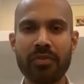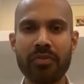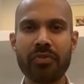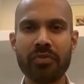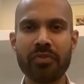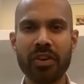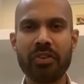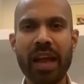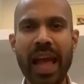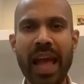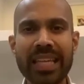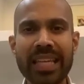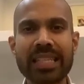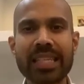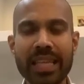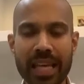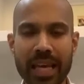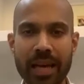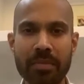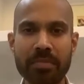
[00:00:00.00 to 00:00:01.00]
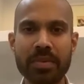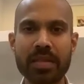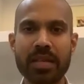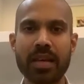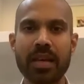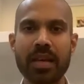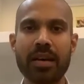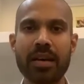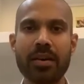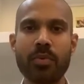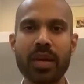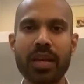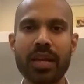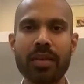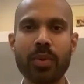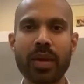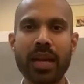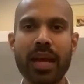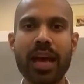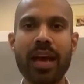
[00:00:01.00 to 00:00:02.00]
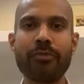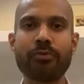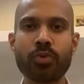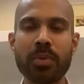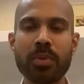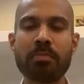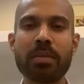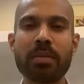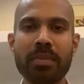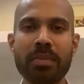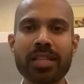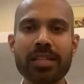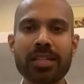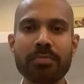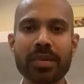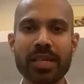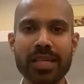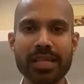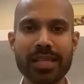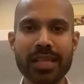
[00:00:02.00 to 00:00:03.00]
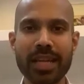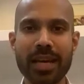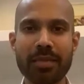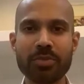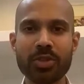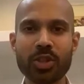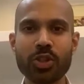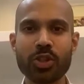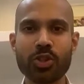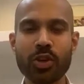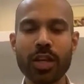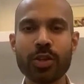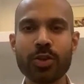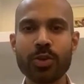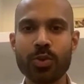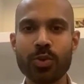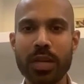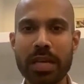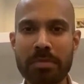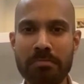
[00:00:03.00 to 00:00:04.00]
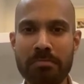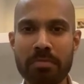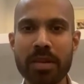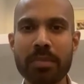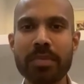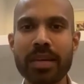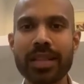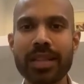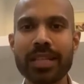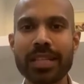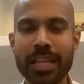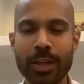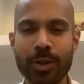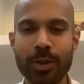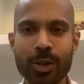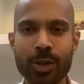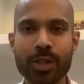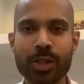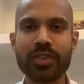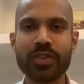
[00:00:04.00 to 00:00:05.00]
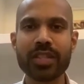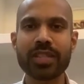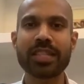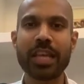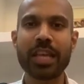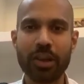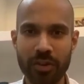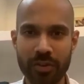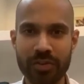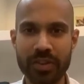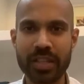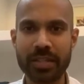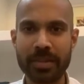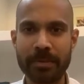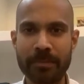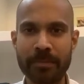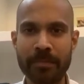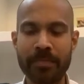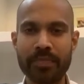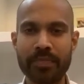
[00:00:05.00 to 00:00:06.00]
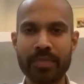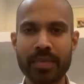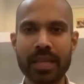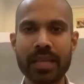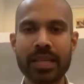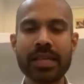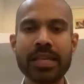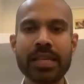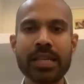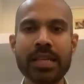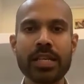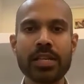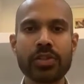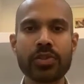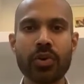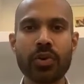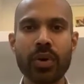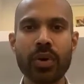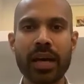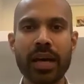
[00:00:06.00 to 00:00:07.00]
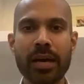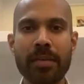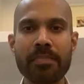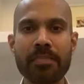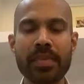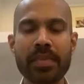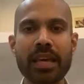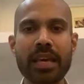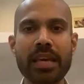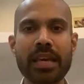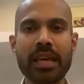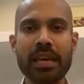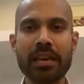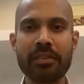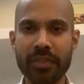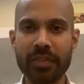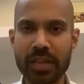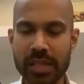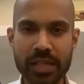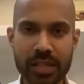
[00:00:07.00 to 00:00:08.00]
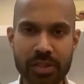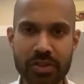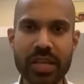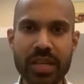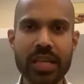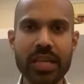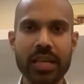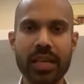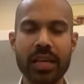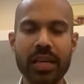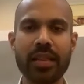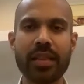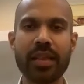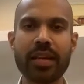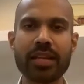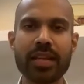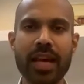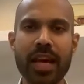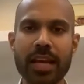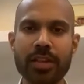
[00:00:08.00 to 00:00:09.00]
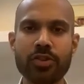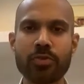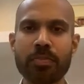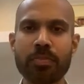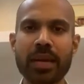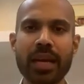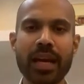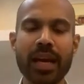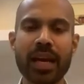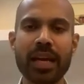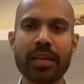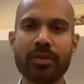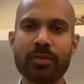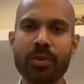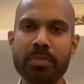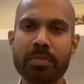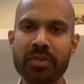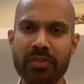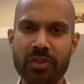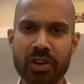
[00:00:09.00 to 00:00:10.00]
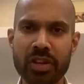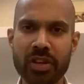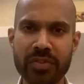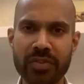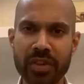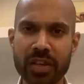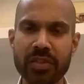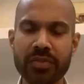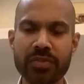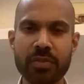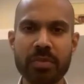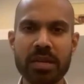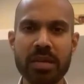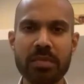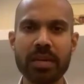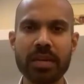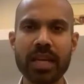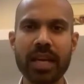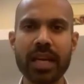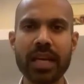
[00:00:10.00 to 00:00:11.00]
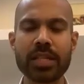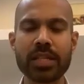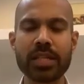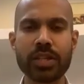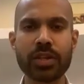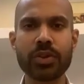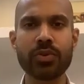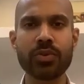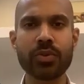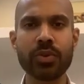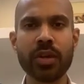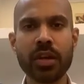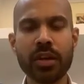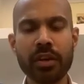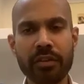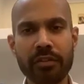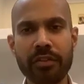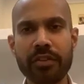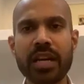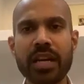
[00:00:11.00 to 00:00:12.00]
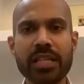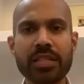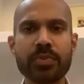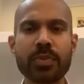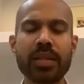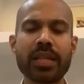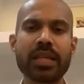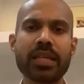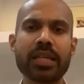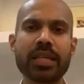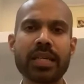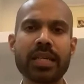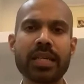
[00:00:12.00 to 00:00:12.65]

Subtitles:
very handicapped when I have to implement it, because then I'm just trying to implement the technology for the sake of it. Yeah? So if it is 3 that I had to pick, it will be very difficult for me. But I can tell you, for us within